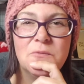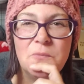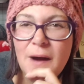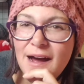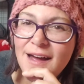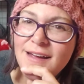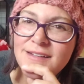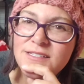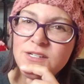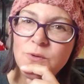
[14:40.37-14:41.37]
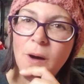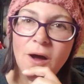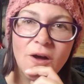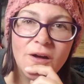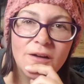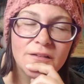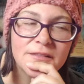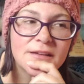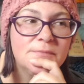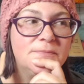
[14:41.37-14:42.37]
why do all
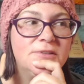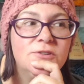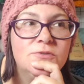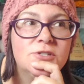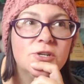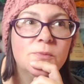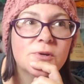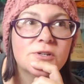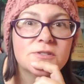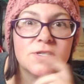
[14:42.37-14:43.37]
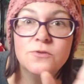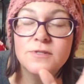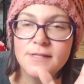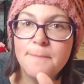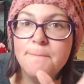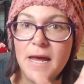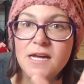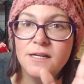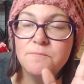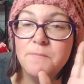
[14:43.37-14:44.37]
the YouTubers whose
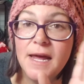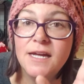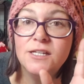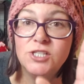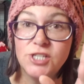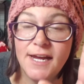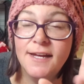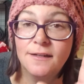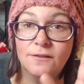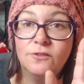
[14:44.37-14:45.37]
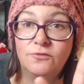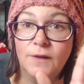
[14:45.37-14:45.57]
main channel